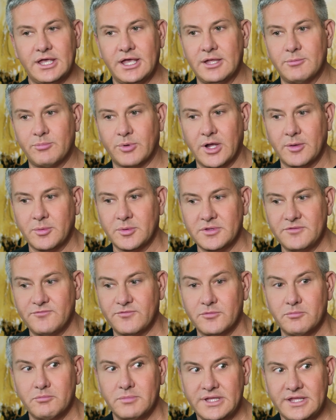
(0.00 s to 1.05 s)
And probably
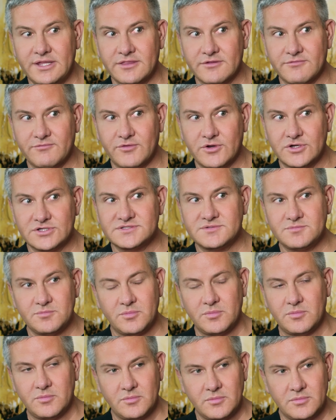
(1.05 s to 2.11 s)
for me, the first
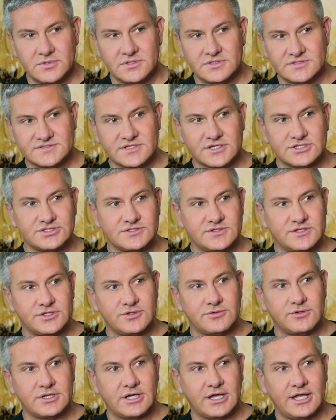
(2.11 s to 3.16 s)
discussion that
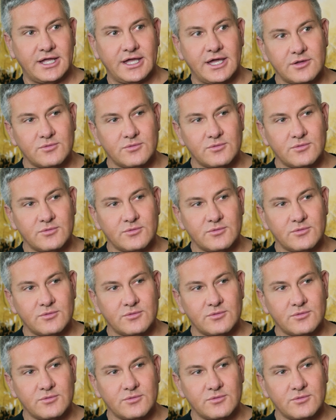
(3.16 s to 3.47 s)
you and I had